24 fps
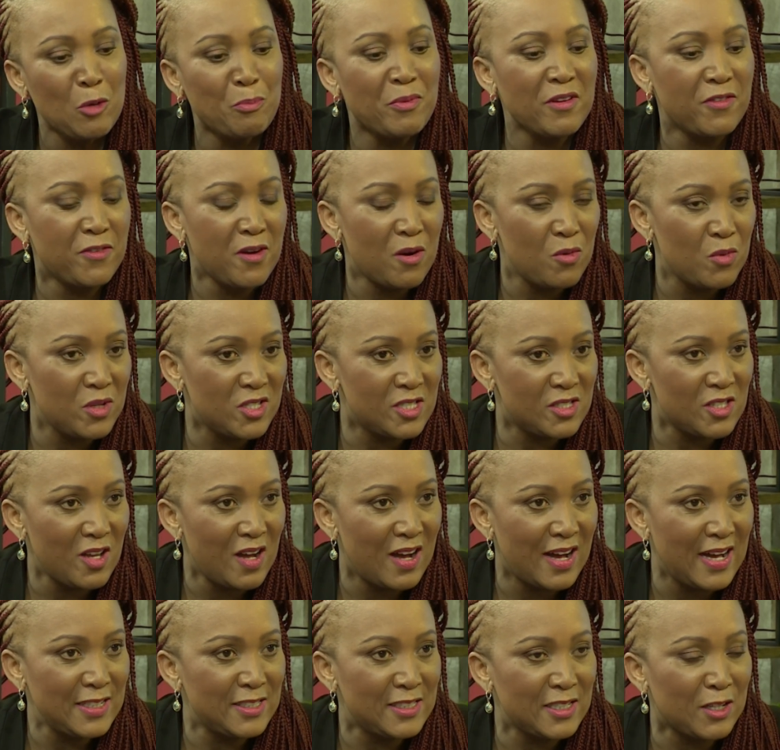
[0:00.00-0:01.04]
Okay, so before
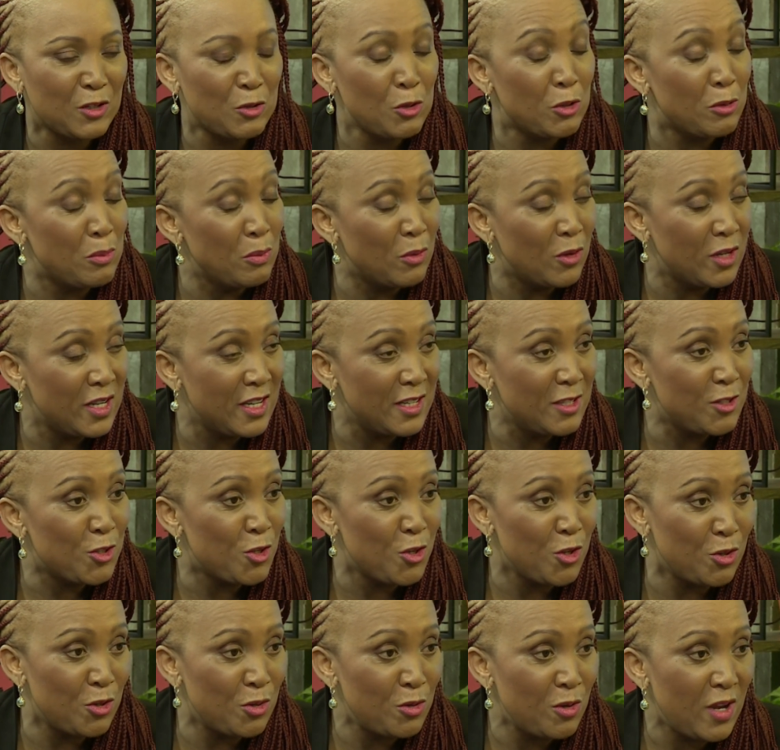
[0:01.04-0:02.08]
we start, good
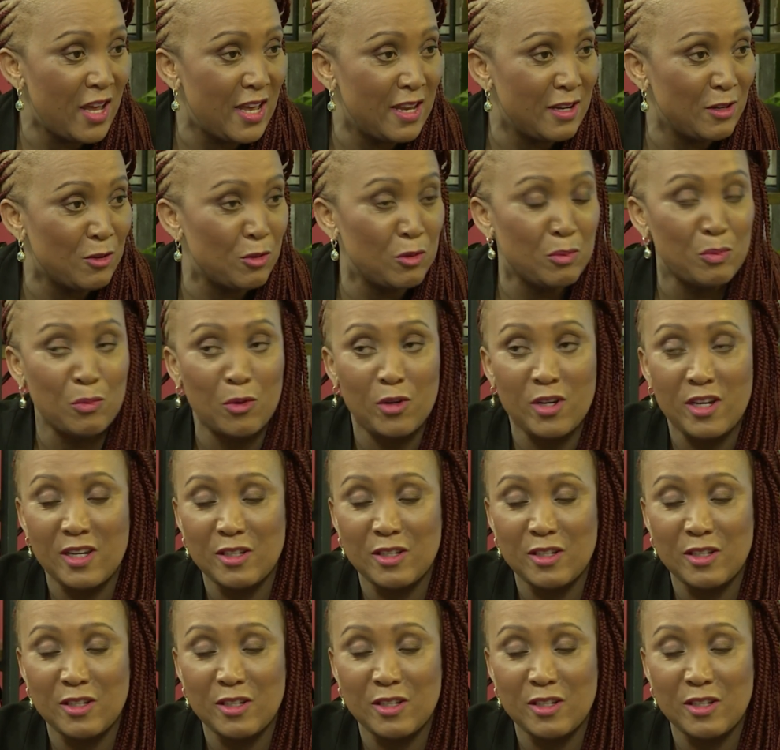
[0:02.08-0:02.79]
morning to you and